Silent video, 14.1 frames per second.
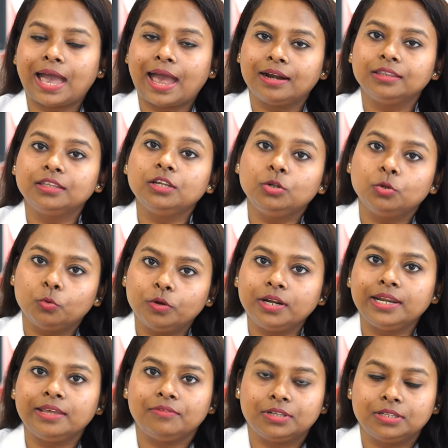at the lower
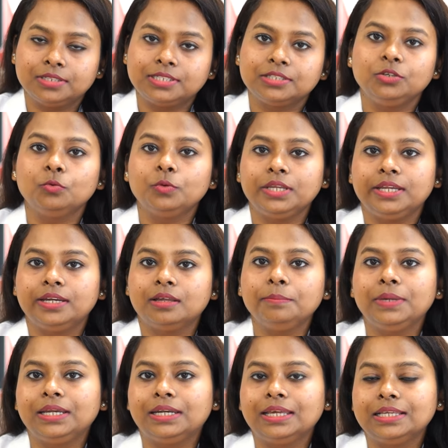levels, you need a
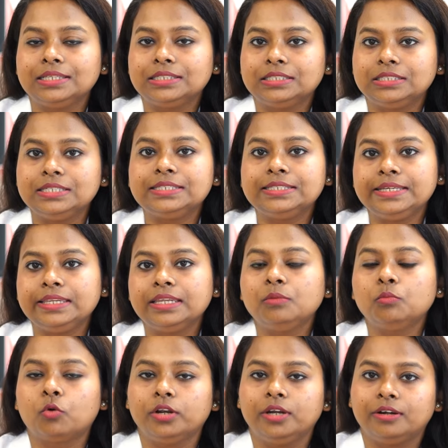beta HCG serial
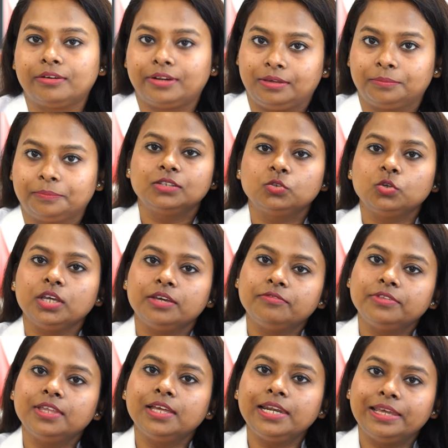monitoring. So
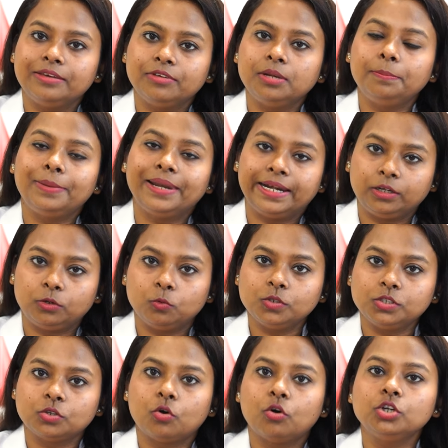if the level
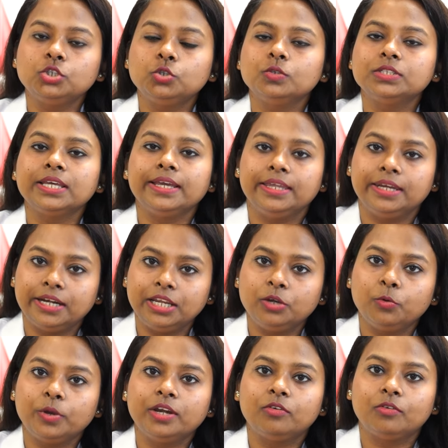plateaus or shows an
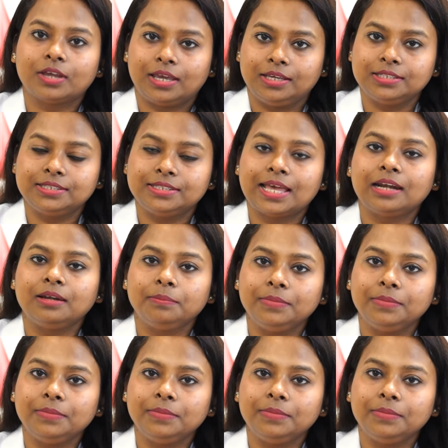inadequate rise, that